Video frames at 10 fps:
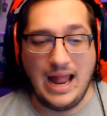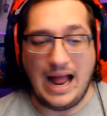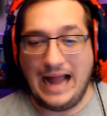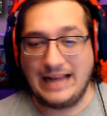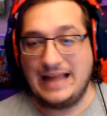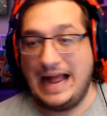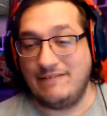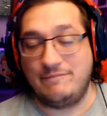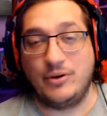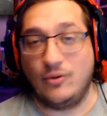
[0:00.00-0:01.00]
I,
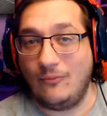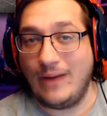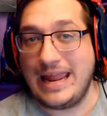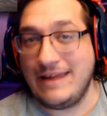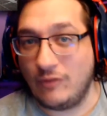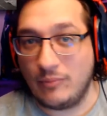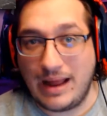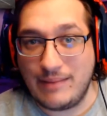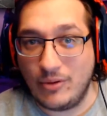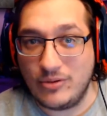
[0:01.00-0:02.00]
I've put a wave on
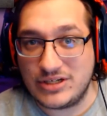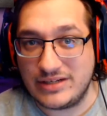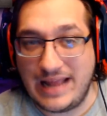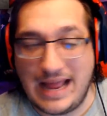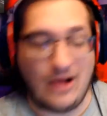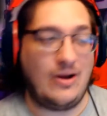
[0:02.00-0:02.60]
my Mosin now.